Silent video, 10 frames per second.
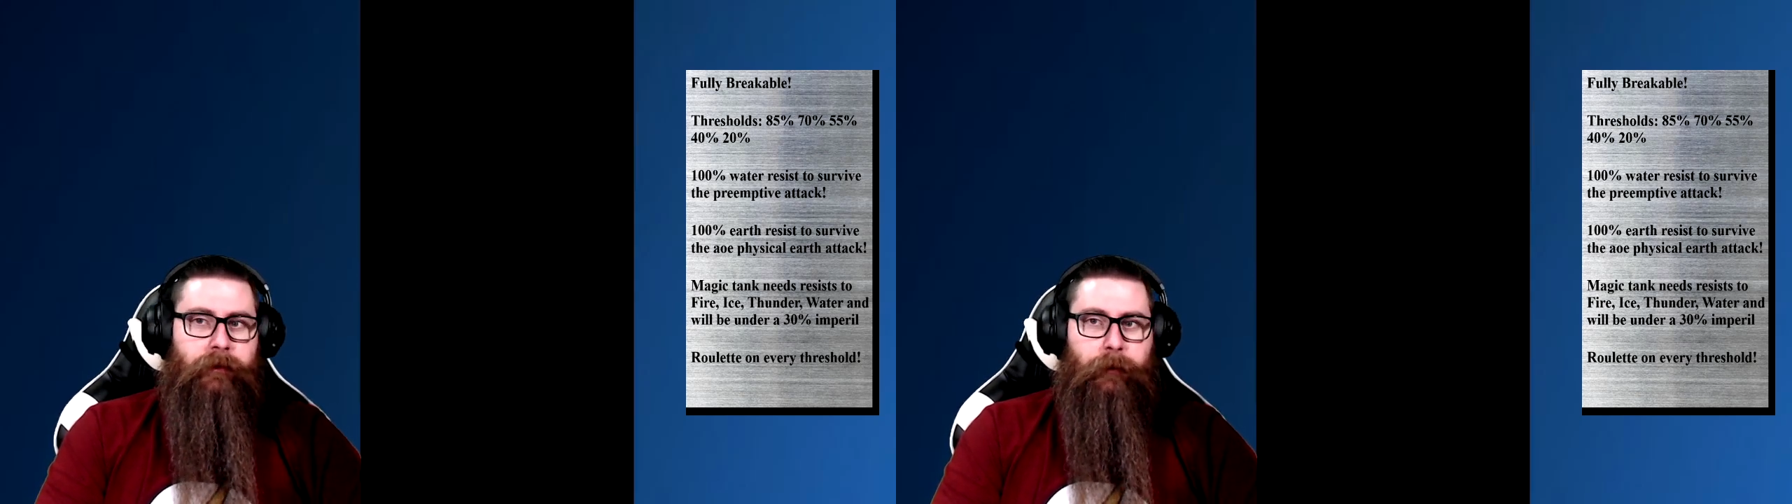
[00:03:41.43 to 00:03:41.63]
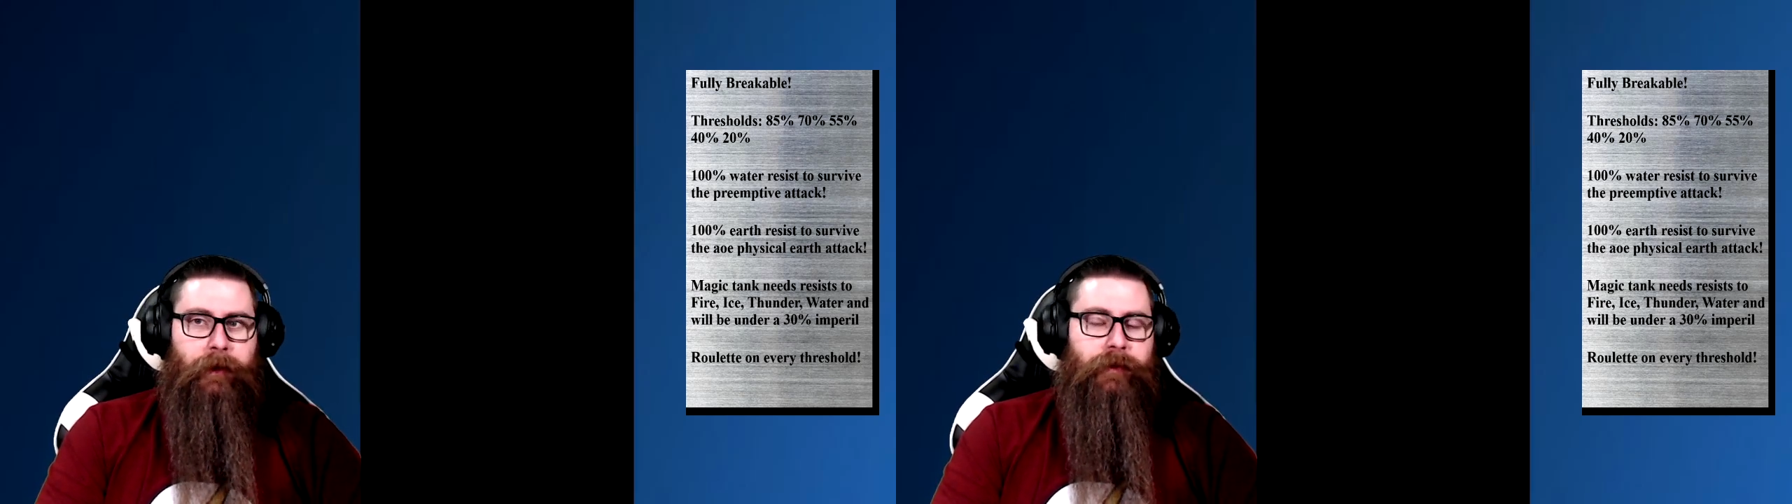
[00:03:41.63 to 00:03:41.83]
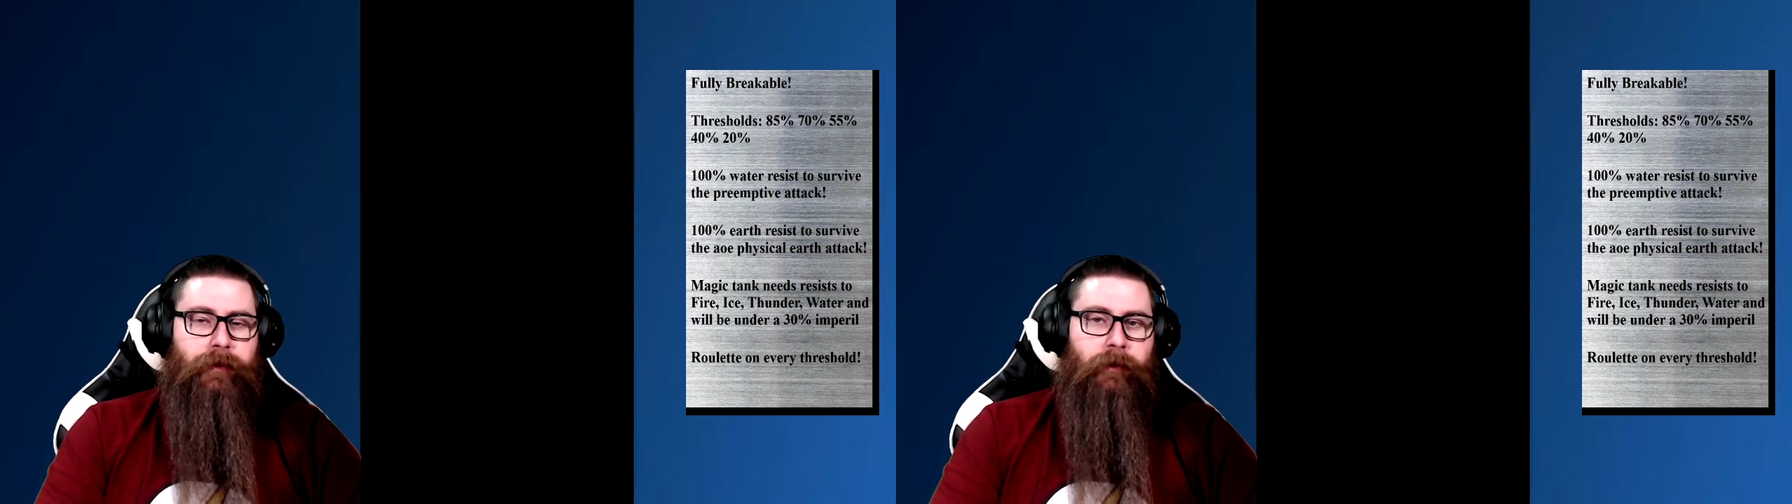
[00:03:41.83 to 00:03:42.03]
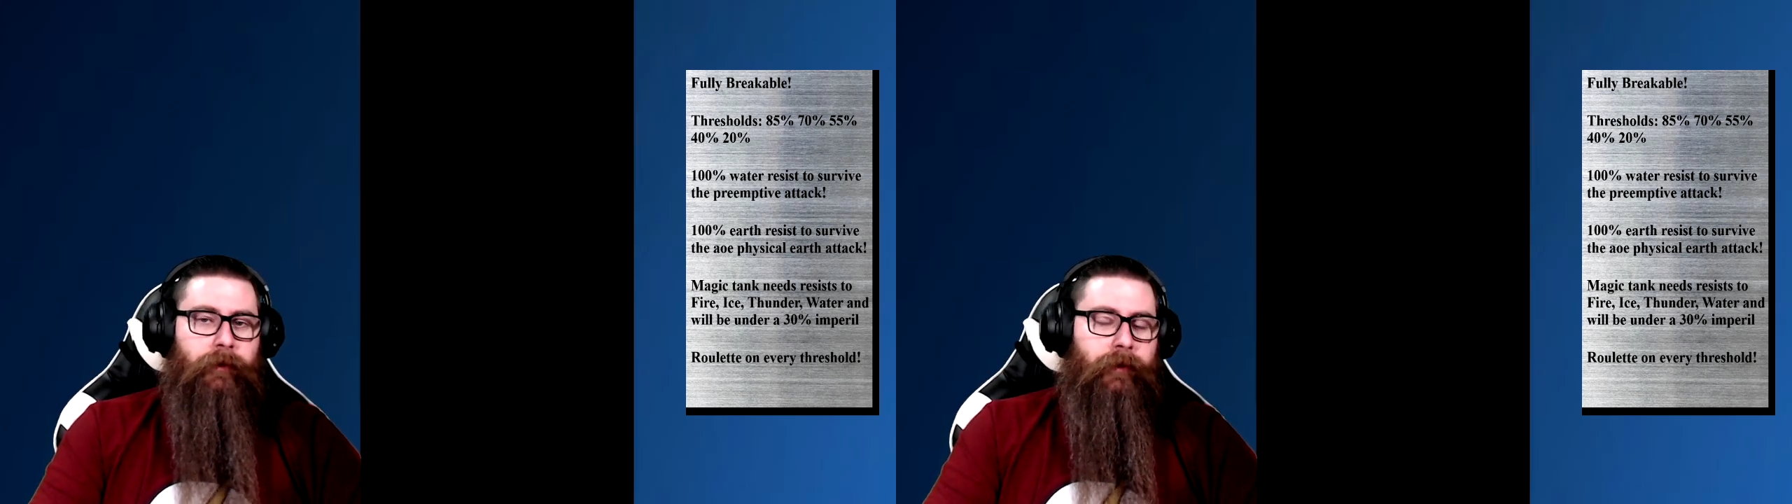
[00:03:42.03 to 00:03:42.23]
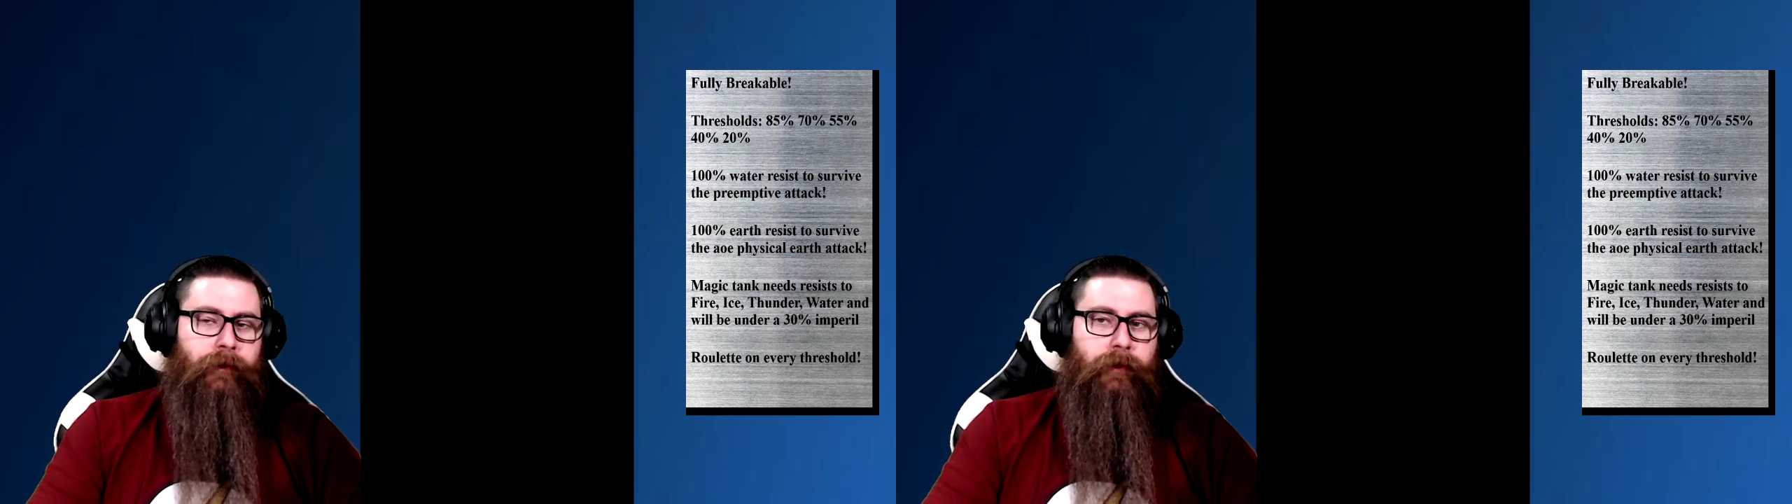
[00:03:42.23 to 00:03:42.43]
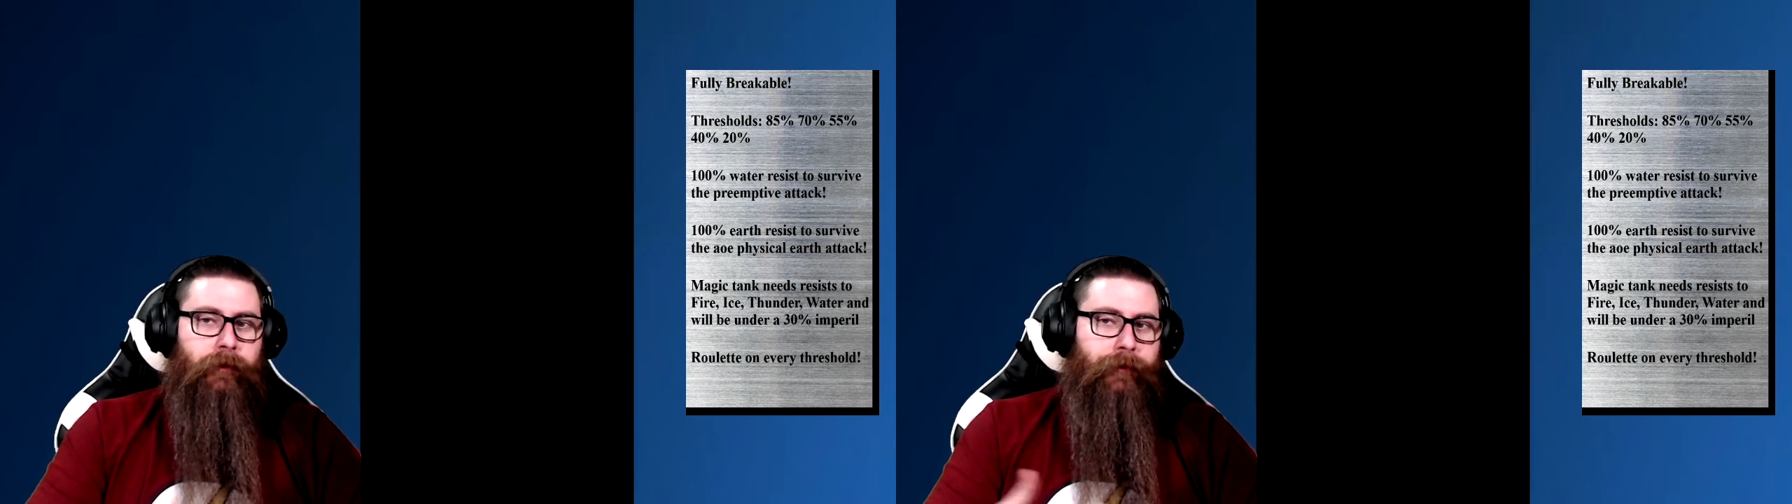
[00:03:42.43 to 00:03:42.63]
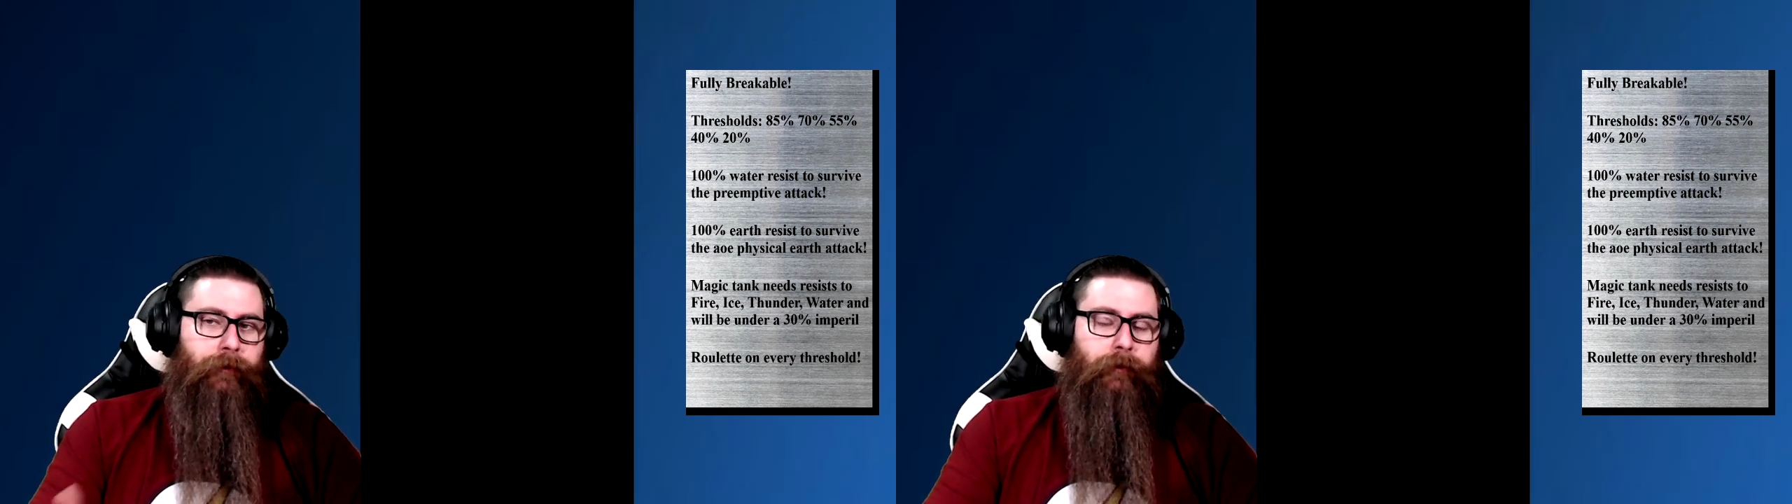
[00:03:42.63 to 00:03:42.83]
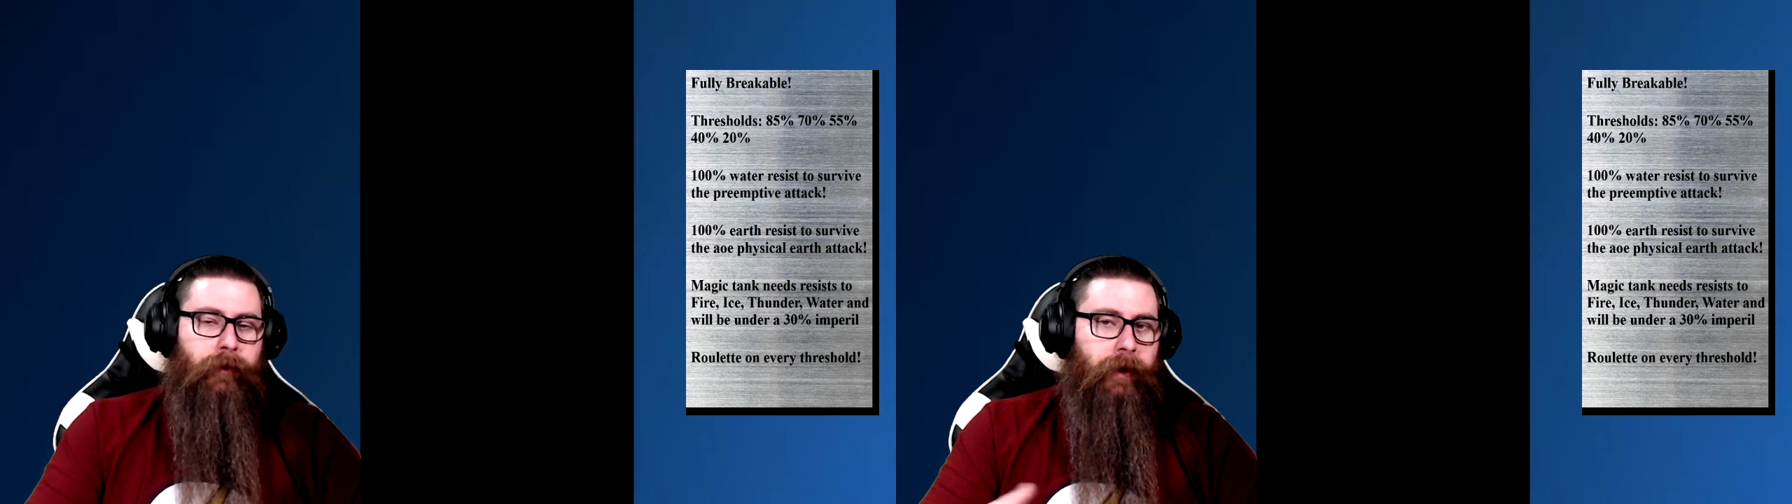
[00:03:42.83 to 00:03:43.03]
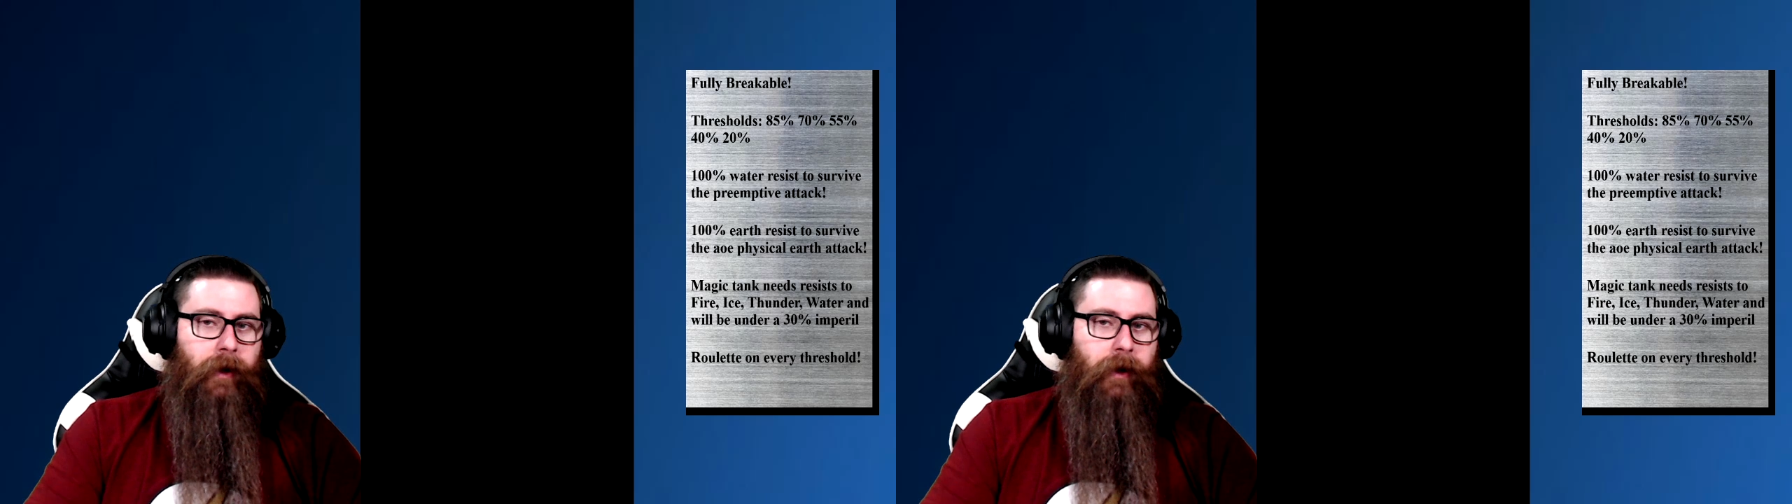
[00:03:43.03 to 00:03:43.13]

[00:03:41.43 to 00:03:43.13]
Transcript: to make sure that the roulette